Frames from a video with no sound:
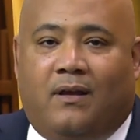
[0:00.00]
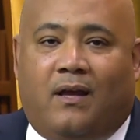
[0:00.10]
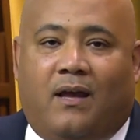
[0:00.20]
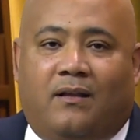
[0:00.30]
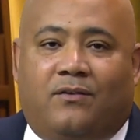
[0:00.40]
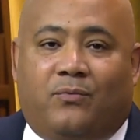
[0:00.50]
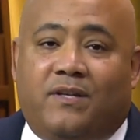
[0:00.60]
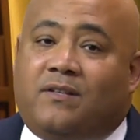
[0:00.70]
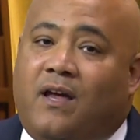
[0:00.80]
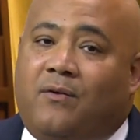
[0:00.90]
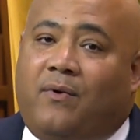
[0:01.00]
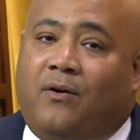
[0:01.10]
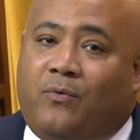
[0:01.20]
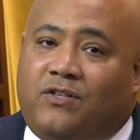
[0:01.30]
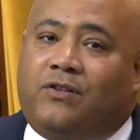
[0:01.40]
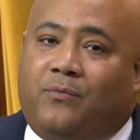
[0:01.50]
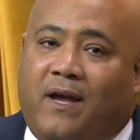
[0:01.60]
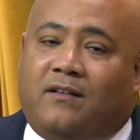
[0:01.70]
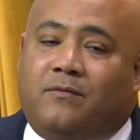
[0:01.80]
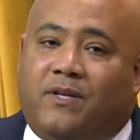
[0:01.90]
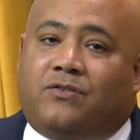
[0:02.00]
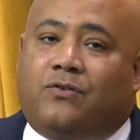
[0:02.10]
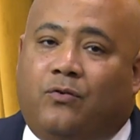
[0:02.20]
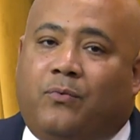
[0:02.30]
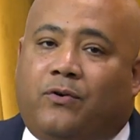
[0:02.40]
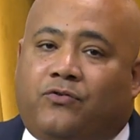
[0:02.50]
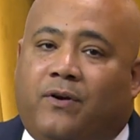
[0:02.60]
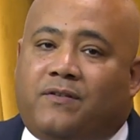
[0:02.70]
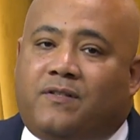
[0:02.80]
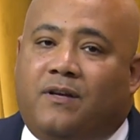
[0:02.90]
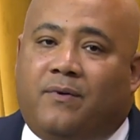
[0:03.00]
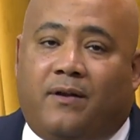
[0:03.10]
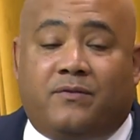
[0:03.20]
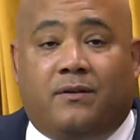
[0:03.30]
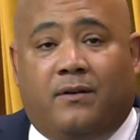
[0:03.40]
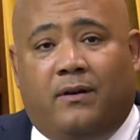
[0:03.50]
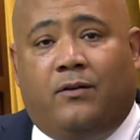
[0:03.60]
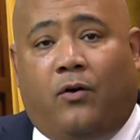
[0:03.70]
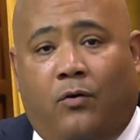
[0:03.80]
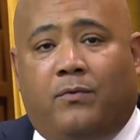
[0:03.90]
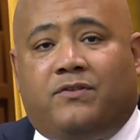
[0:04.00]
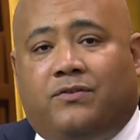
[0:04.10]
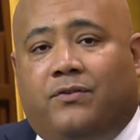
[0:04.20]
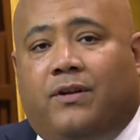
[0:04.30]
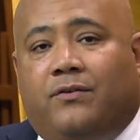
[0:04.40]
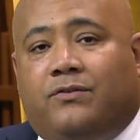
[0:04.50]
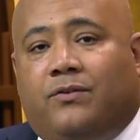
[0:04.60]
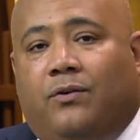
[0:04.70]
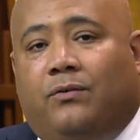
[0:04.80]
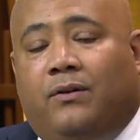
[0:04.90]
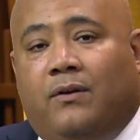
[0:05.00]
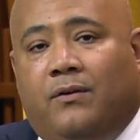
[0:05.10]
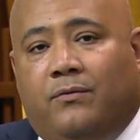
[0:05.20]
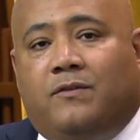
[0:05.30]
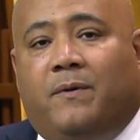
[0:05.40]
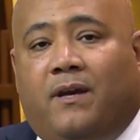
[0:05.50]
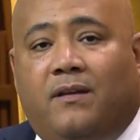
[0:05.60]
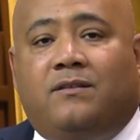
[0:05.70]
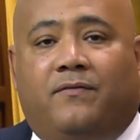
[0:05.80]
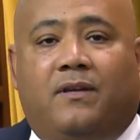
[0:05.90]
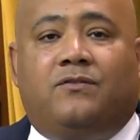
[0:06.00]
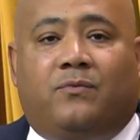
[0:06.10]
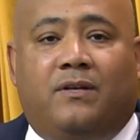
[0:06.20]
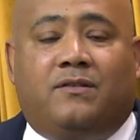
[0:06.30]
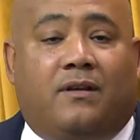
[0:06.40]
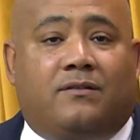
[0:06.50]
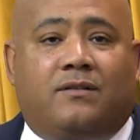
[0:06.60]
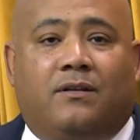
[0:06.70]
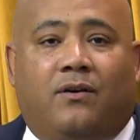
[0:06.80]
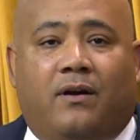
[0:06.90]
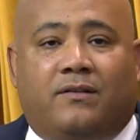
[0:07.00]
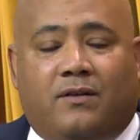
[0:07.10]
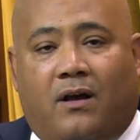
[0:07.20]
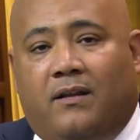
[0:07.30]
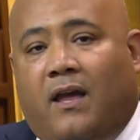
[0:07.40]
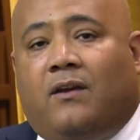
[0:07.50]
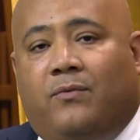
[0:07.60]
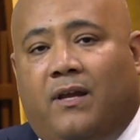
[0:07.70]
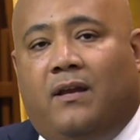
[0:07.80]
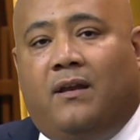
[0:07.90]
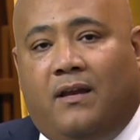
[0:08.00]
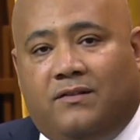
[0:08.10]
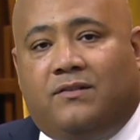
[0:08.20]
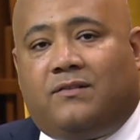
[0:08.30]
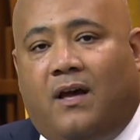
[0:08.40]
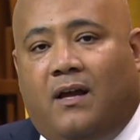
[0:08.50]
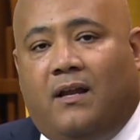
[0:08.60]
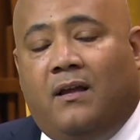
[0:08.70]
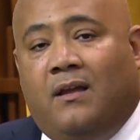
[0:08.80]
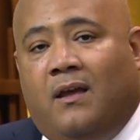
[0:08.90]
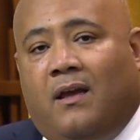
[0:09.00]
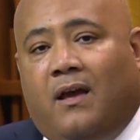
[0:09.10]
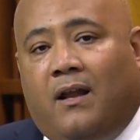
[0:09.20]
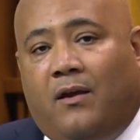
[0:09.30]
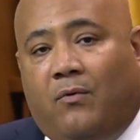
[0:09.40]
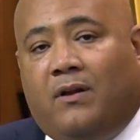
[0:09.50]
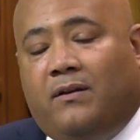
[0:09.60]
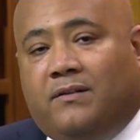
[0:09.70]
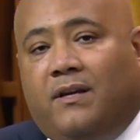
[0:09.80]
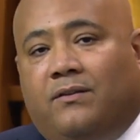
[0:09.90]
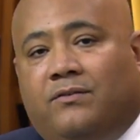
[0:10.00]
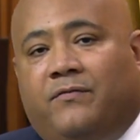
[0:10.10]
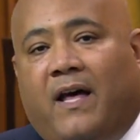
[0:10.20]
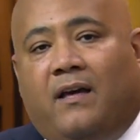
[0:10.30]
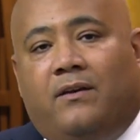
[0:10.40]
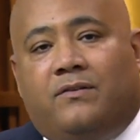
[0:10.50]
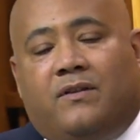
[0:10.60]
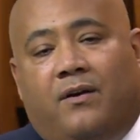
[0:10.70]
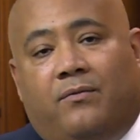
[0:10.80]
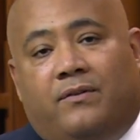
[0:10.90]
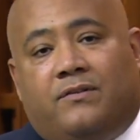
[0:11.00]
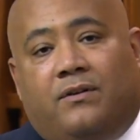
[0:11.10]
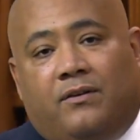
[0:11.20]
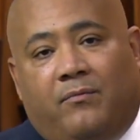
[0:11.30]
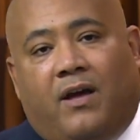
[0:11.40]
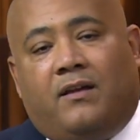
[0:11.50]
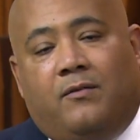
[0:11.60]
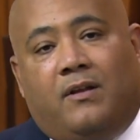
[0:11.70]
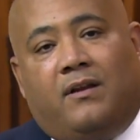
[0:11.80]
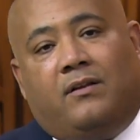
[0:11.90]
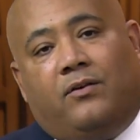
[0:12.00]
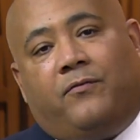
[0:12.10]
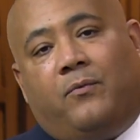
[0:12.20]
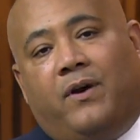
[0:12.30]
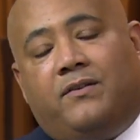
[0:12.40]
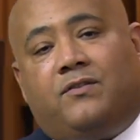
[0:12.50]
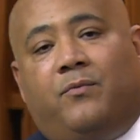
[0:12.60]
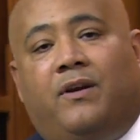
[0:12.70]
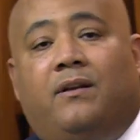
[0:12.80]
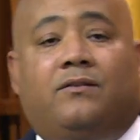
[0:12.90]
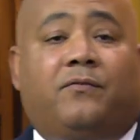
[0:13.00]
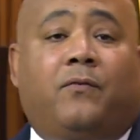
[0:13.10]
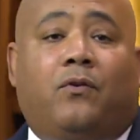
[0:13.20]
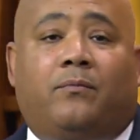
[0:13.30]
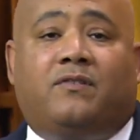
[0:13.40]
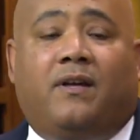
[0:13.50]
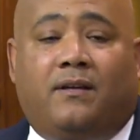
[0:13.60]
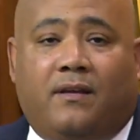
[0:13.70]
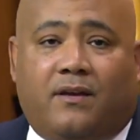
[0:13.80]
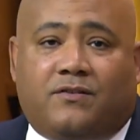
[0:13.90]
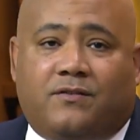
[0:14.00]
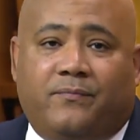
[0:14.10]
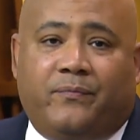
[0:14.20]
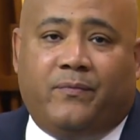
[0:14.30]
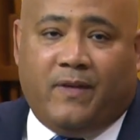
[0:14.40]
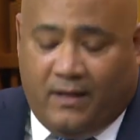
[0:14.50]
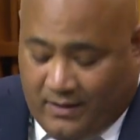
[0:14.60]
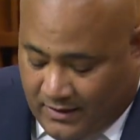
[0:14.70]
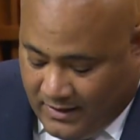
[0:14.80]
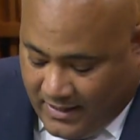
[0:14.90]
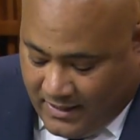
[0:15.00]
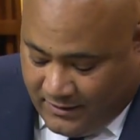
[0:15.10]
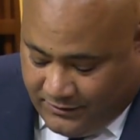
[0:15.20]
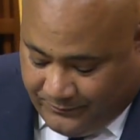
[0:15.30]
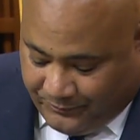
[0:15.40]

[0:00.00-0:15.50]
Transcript: And the reason I originally ran to be a school board trustee when I was, almost 30 years old was because of these reasons. I saw inequity in society, and I wanted to take those values that were instilled in my community and look for ways to bring it into forums like this. And